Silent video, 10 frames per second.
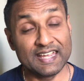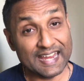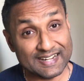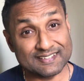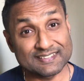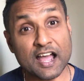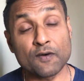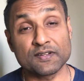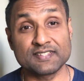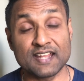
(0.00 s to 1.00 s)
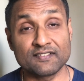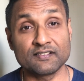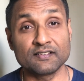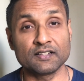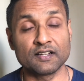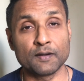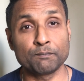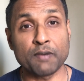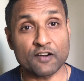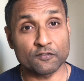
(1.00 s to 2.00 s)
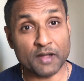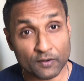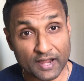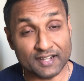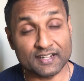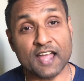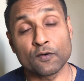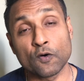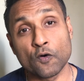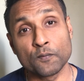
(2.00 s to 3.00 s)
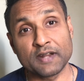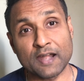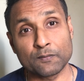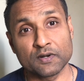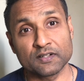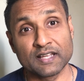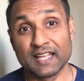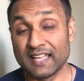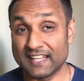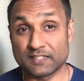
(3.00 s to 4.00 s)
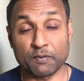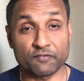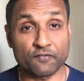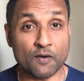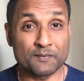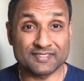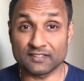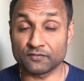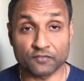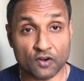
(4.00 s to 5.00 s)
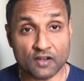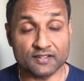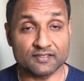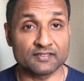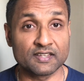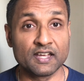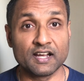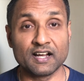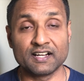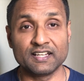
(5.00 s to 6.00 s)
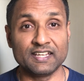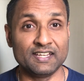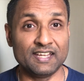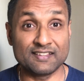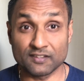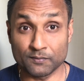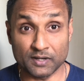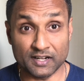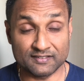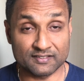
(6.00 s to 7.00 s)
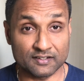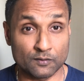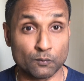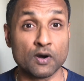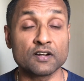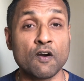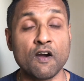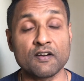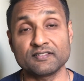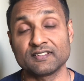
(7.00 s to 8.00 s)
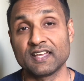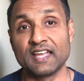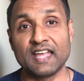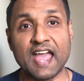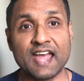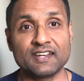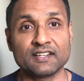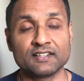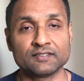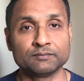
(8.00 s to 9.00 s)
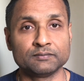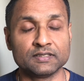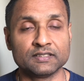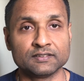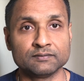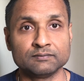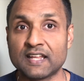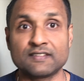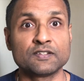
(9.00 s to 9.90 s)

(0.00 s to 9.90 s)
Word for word: It is now a central uh, part of my entire home network. Its performance is flawless. Uh, it, it's a it's a workhorse and uh, uh, there's